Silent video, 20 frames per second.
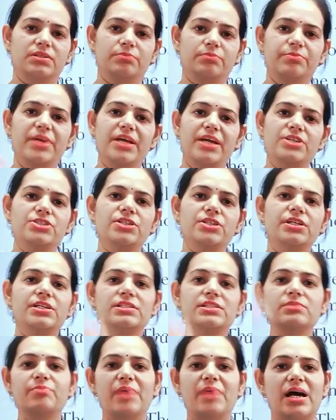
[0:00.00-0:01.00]
pressure
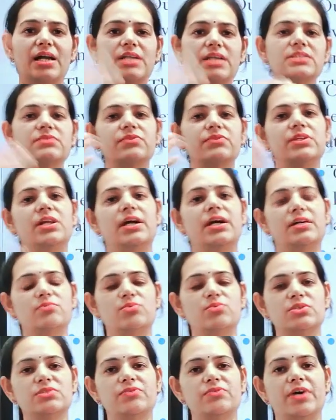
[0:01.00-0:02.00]
is balanced with the
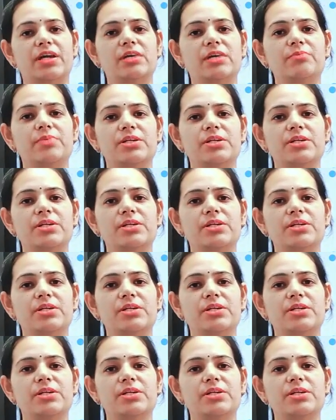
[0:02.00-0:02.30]
atmospheric